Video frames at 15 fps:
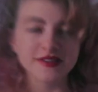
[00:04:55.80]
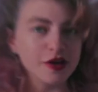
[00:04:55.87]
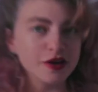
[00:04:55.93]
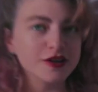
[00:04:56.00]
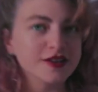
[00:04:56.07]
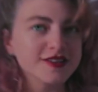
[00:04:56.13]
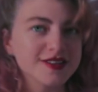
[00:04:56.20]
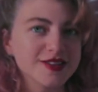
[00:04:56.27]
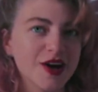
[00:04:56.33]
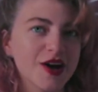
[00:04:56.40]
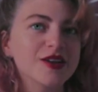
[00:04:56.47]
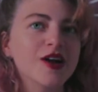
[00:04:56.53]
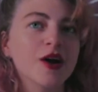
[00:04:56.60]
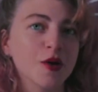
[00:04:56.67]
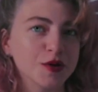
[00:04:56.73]
it's not your
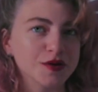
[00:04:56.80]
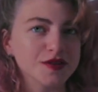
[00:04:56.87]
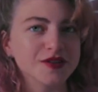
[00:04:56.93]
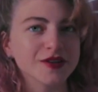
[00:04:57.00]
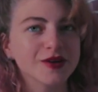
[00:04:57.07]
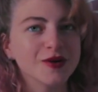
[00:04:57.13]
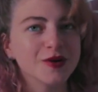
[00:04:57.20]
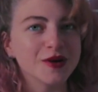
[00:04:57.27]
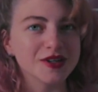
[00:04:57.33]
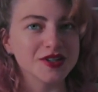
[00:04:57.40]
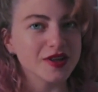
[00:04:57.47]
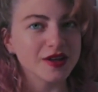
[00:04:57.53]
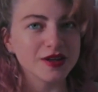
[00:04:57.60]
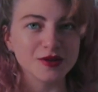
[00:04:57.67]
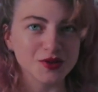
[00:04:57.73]
style, I also
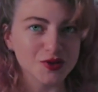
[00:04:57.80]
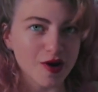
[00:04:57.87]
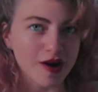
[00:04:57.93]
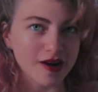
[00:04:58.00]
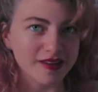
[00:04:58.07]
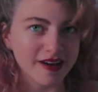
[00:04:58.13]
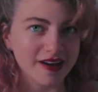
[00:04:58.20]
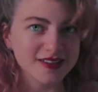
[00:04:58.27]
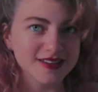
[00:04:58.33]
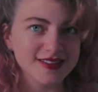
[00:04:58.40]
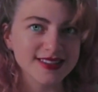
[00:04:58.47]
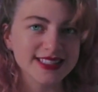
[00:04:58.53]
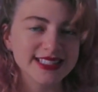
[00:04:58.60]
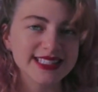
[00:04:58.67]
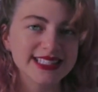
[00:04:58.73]
encourage that you try
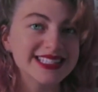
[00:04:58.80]
that.